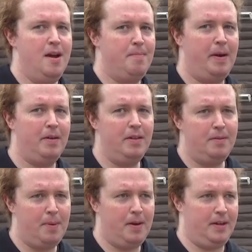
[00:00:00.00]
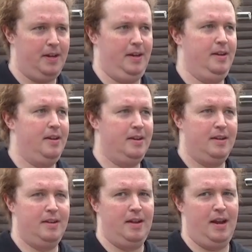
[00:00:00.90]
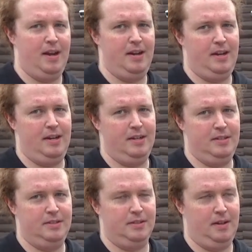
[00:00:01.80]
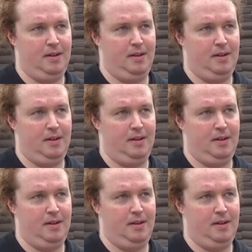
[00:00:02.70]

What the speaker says: parallel parking in it is